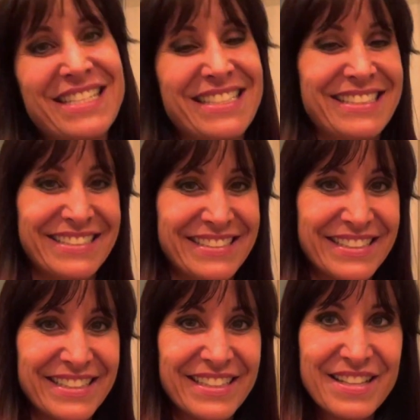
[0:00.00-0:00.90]
Are you saying
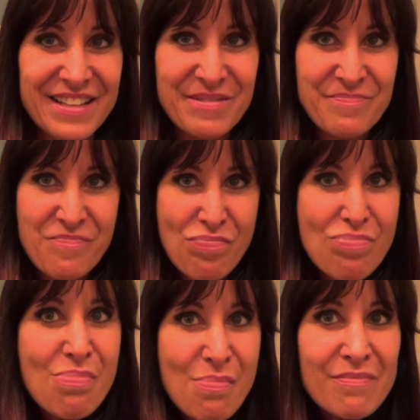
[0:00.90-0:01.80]
mm and ah
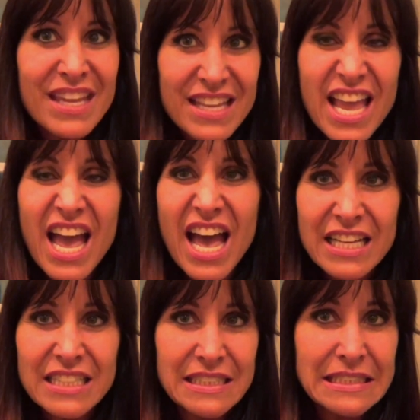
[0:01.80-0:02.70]
quietly? Yeah.
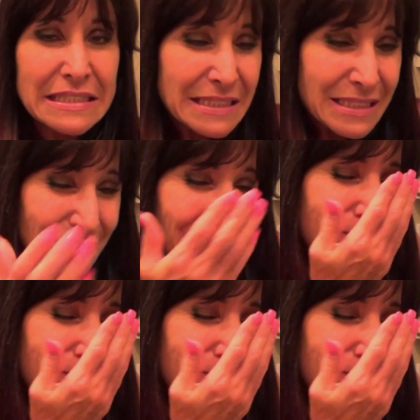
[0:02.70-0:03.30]
Okay.